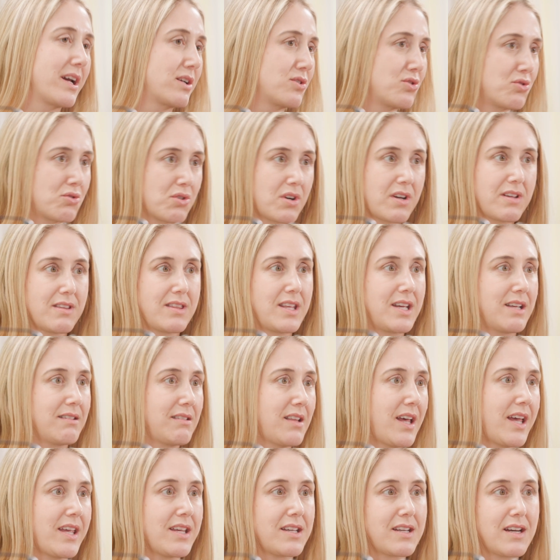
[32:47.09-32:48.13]
extra that
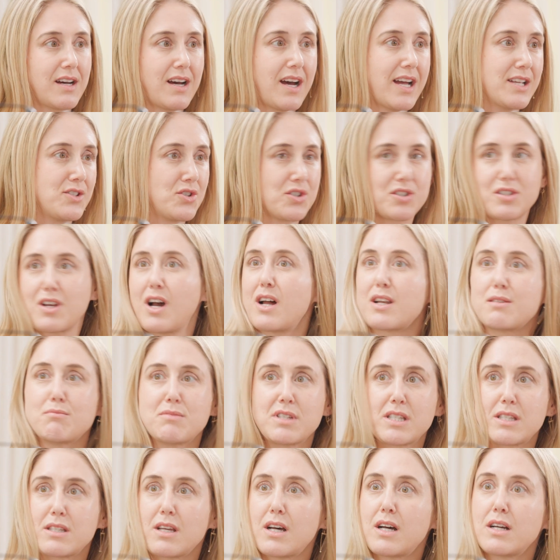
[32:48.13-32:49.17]
like I just got a
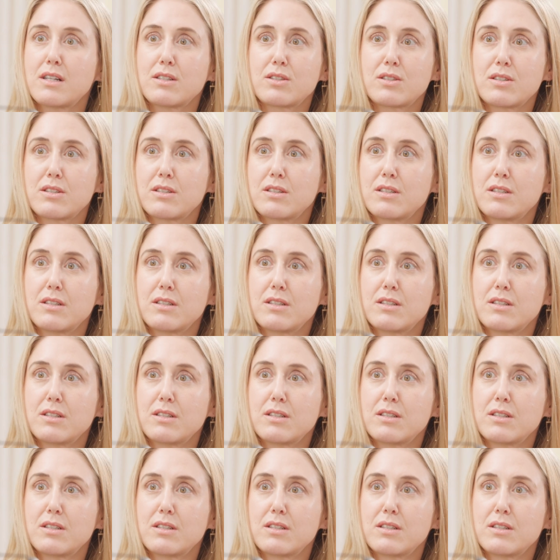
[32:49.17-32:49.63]
massage.